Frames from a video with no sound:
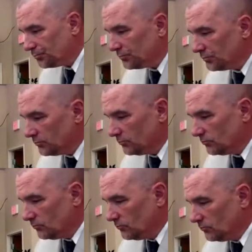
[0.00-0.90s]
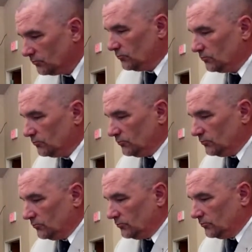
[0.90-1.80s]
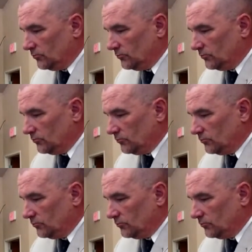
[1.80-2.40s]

No one is speaking in this clip.